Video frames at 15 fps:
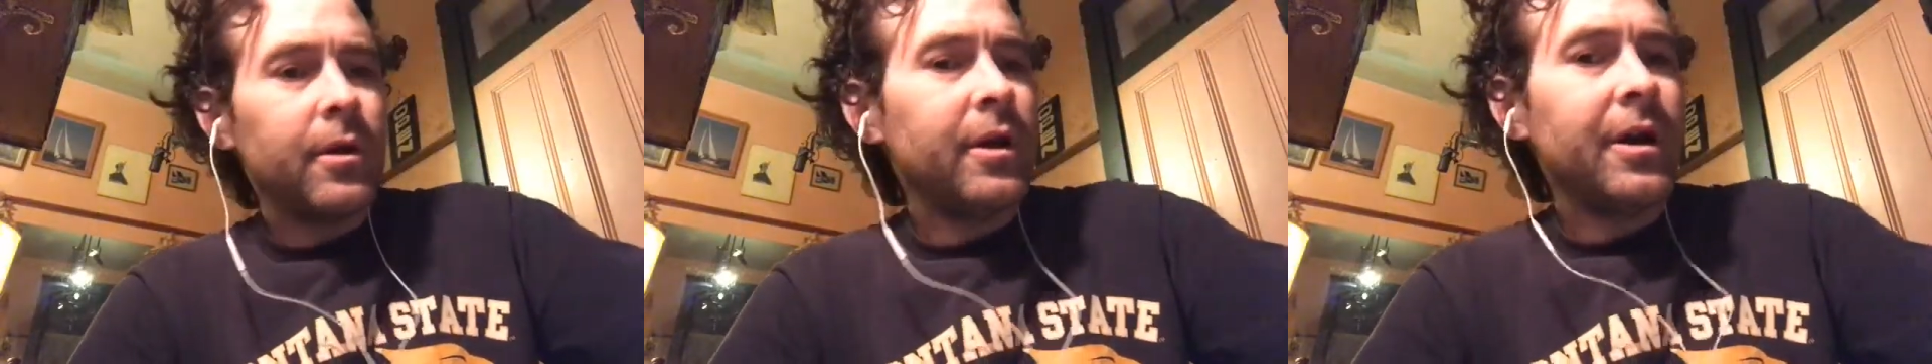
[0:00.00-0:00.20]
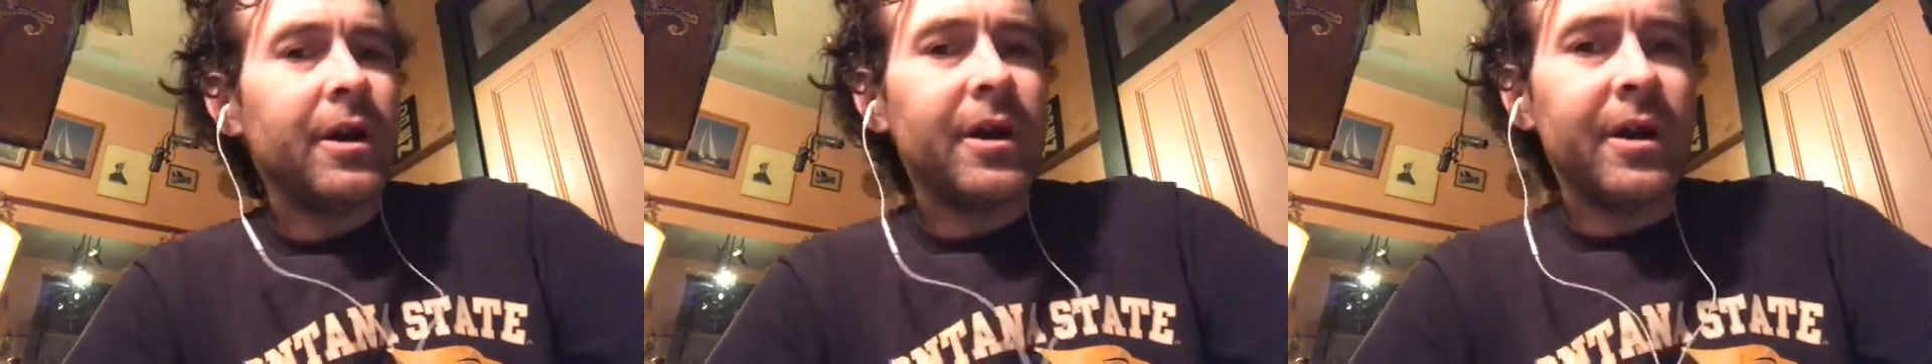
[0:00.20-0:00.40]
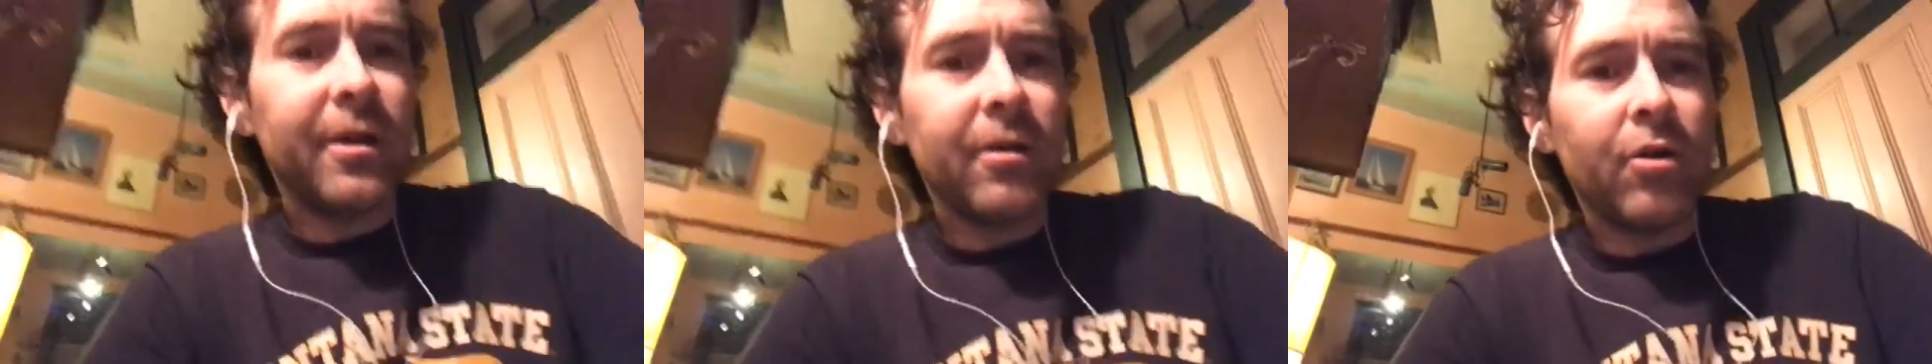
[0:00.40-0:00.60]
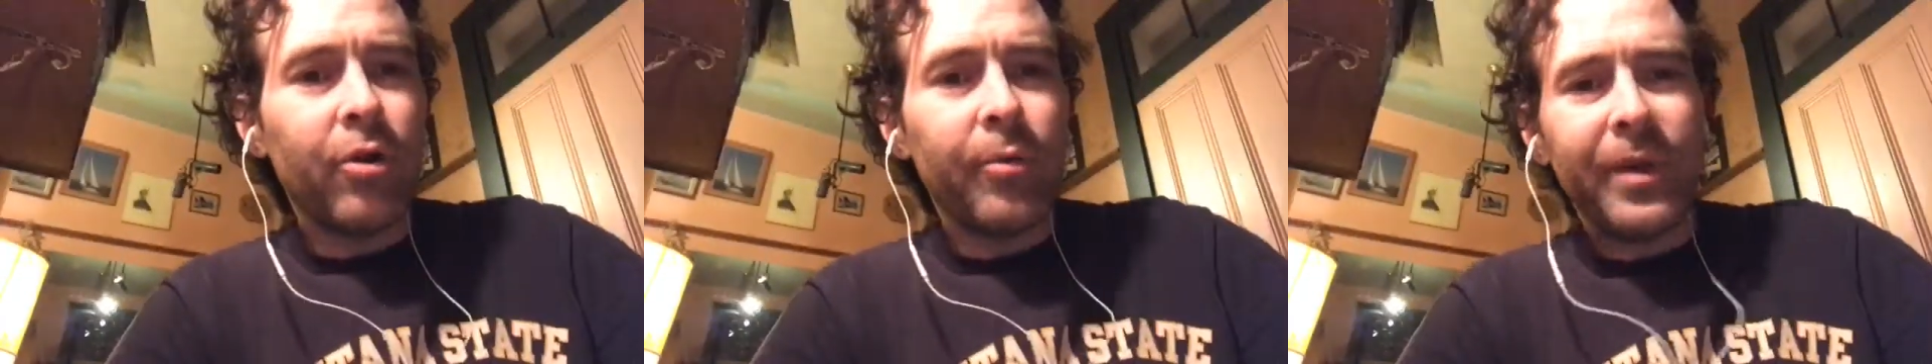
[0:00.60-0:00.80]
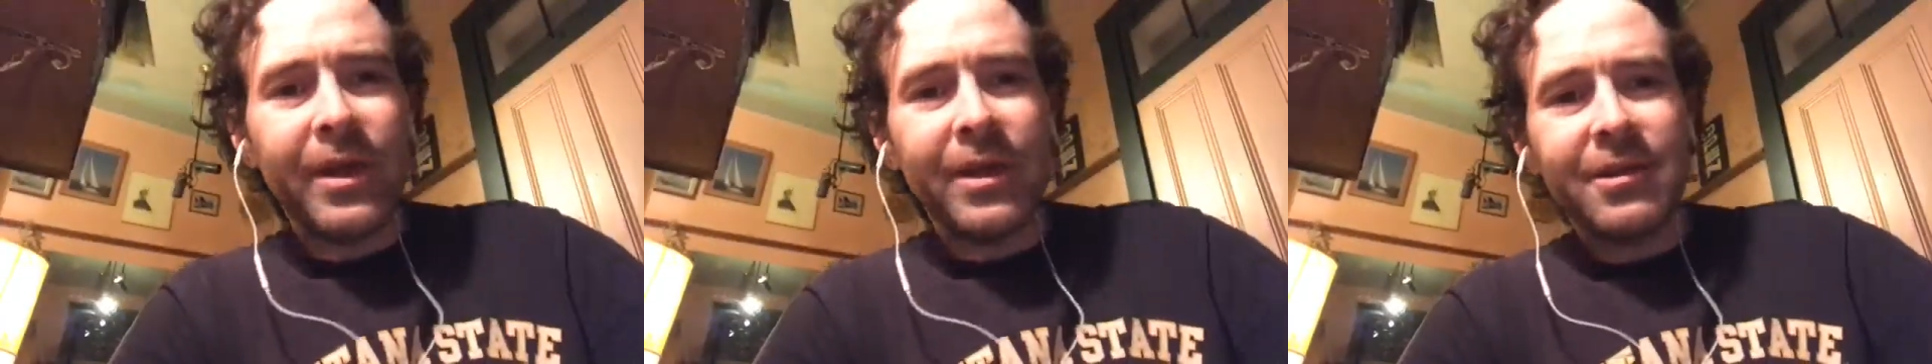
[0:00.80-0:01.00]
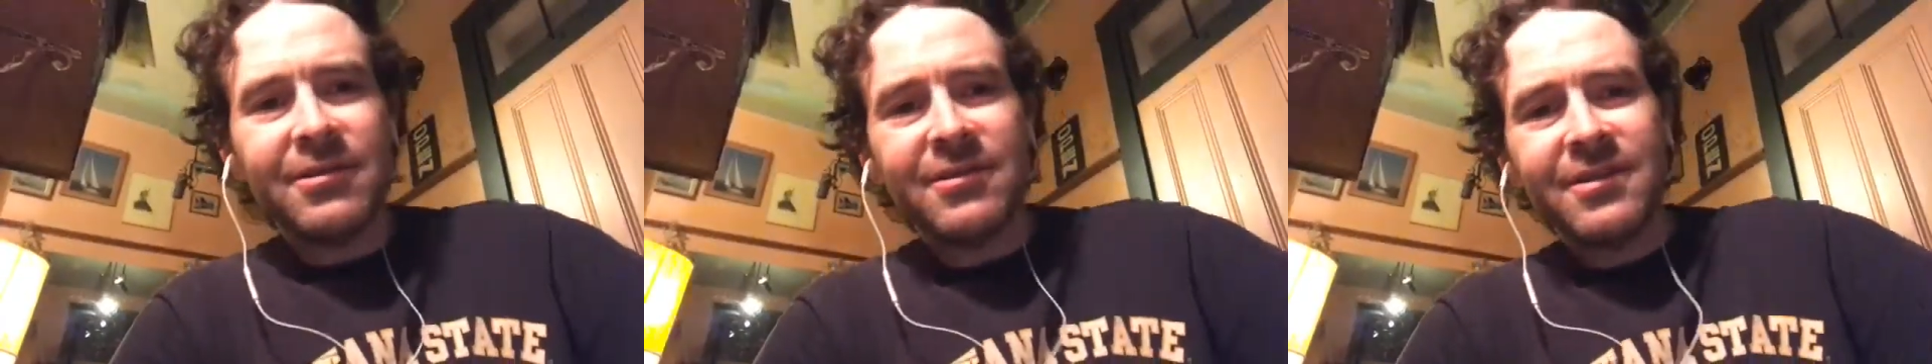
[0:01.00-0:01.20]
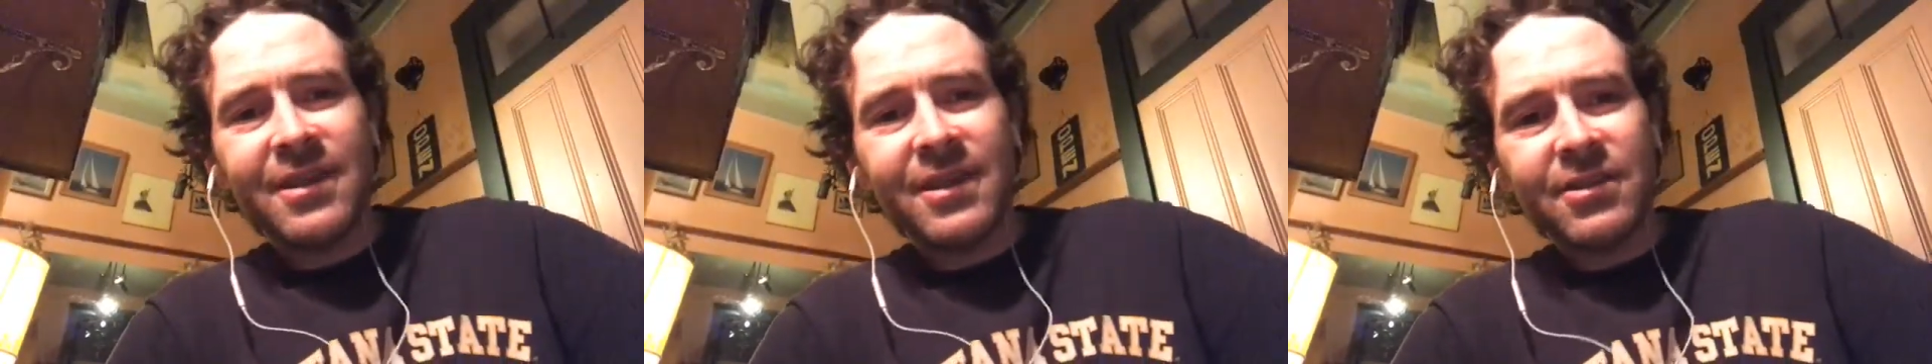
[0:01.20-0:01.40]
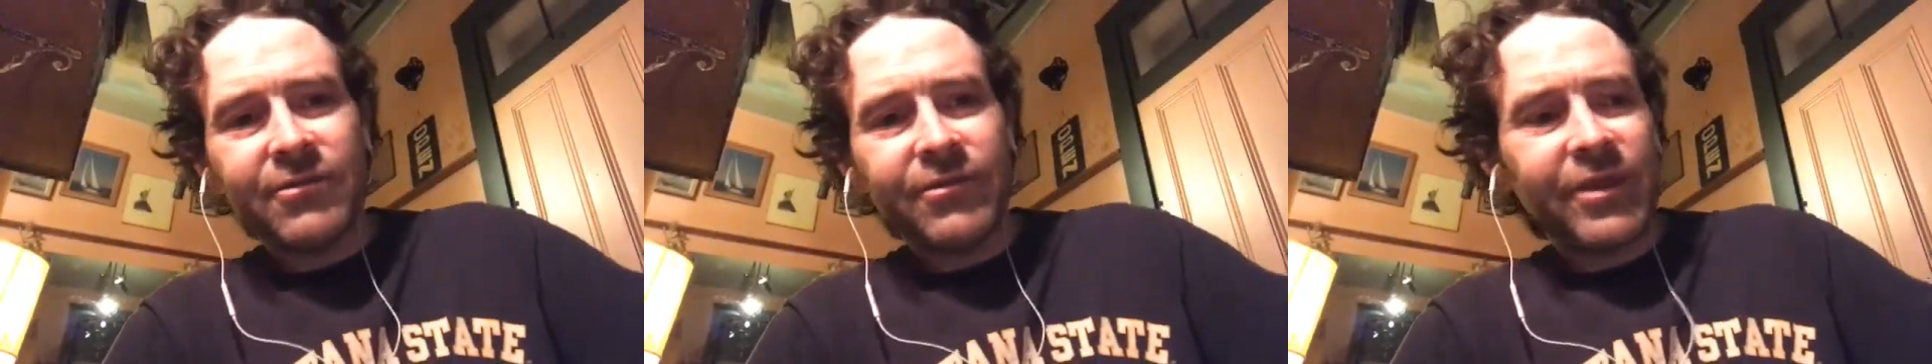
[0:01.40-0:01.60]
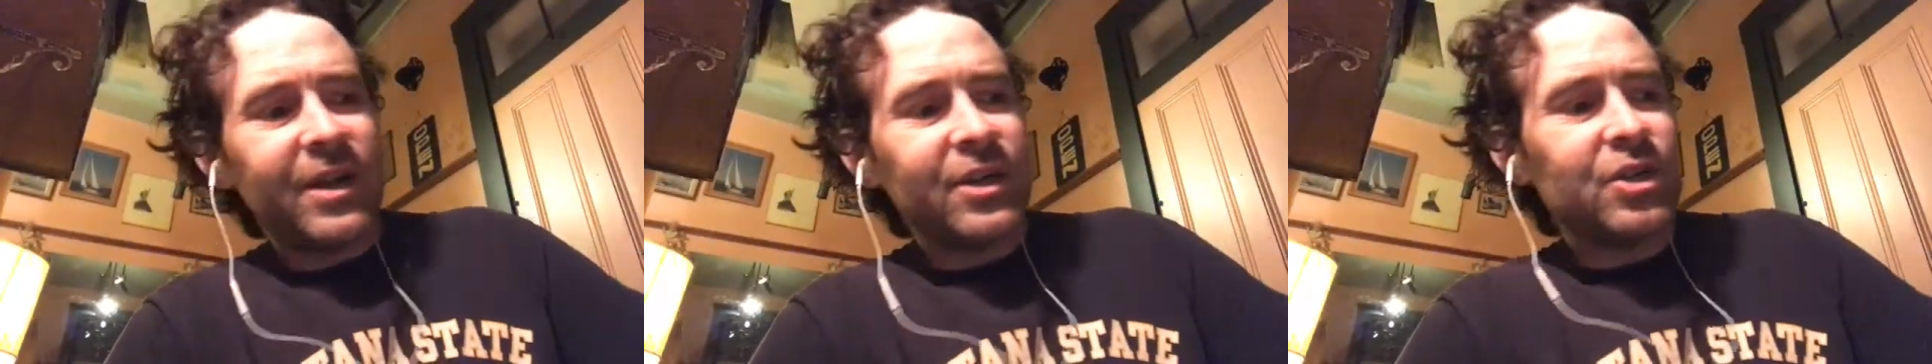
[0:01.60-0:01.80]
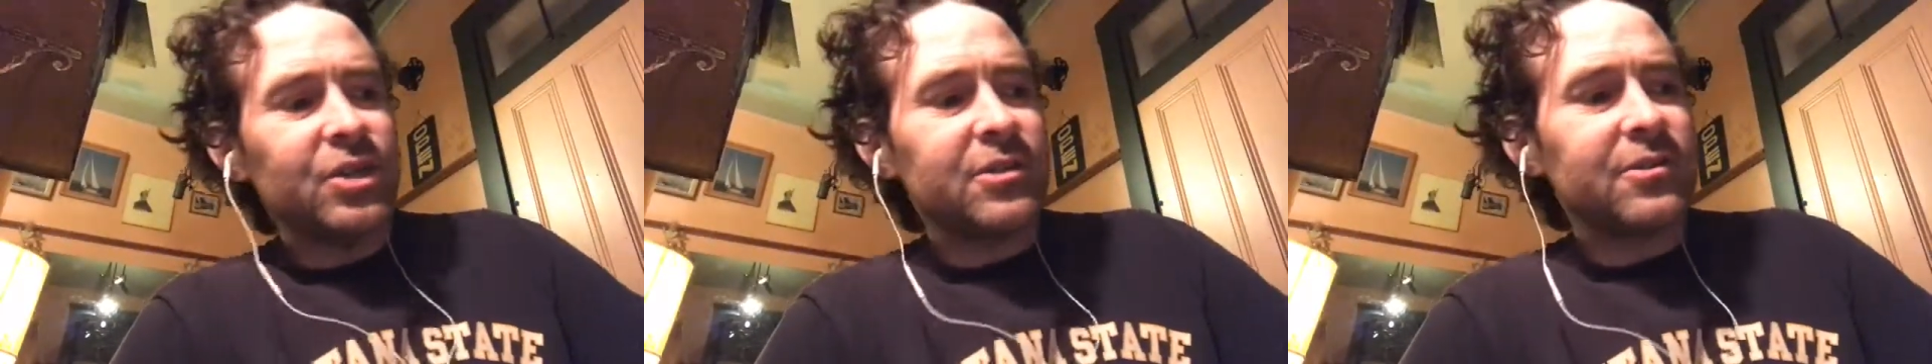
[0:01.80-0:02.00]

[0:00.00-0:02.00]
albeit in a sketch fashion,